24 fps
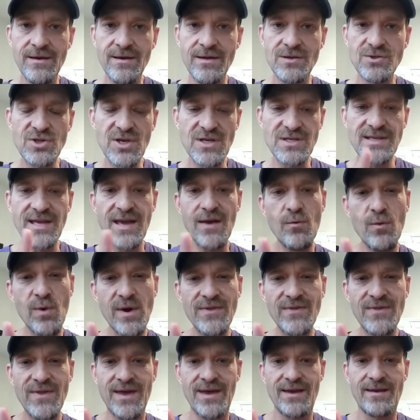Just take
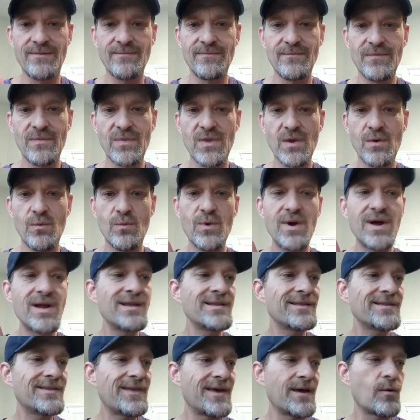one thing.
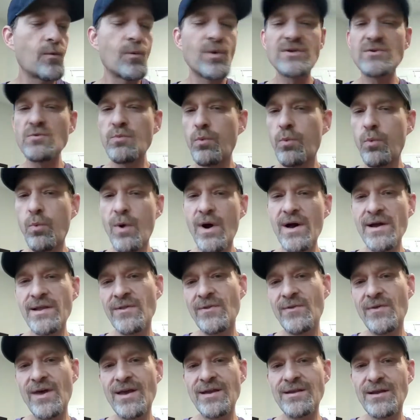One thing. What's one
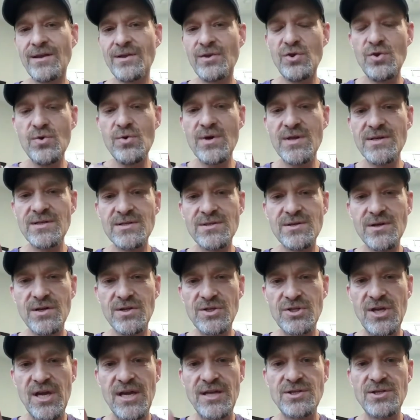thing that you can start
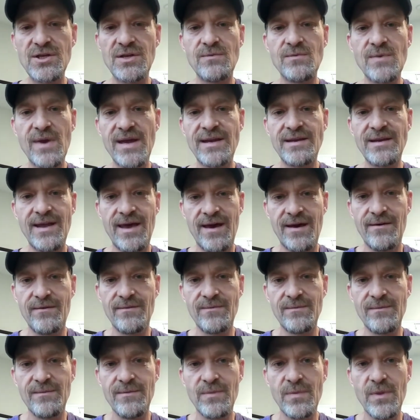changing right now?
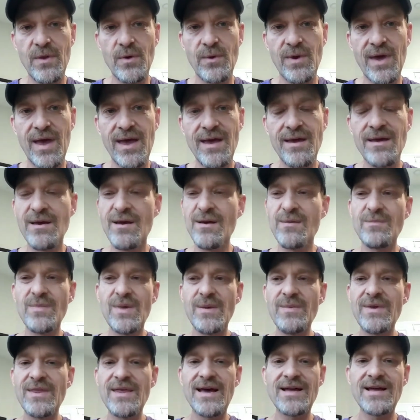Okay?
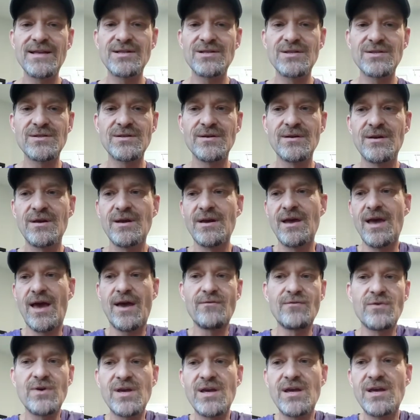Maybe that's
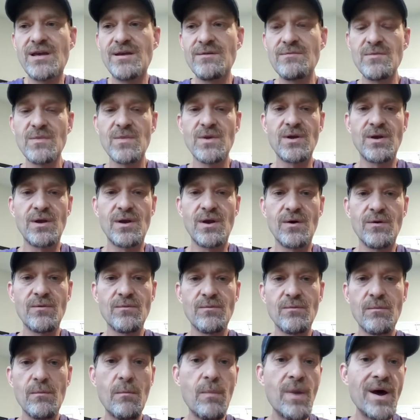every,
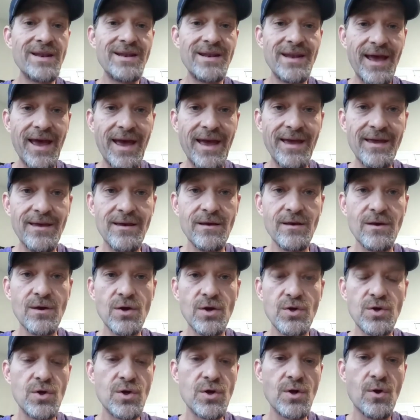Monday,
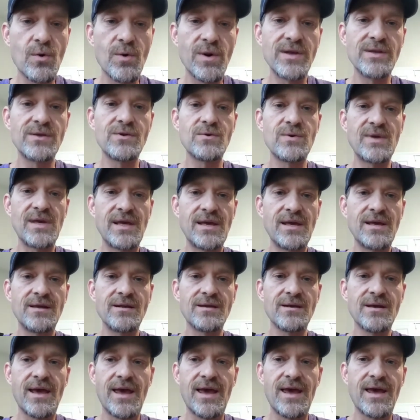you're going to
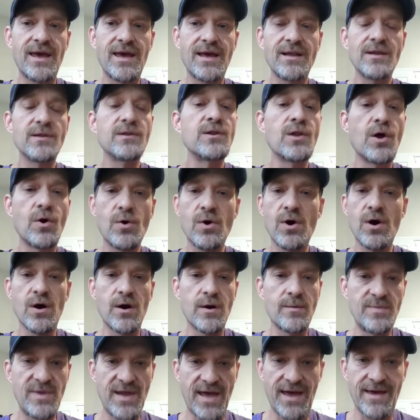eat a low
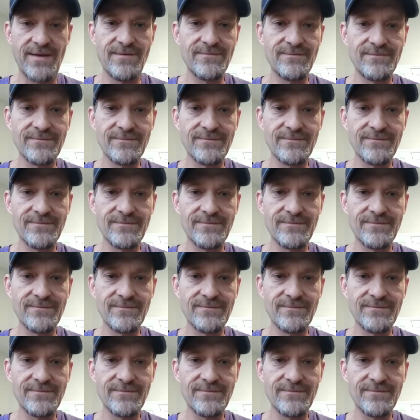carb day.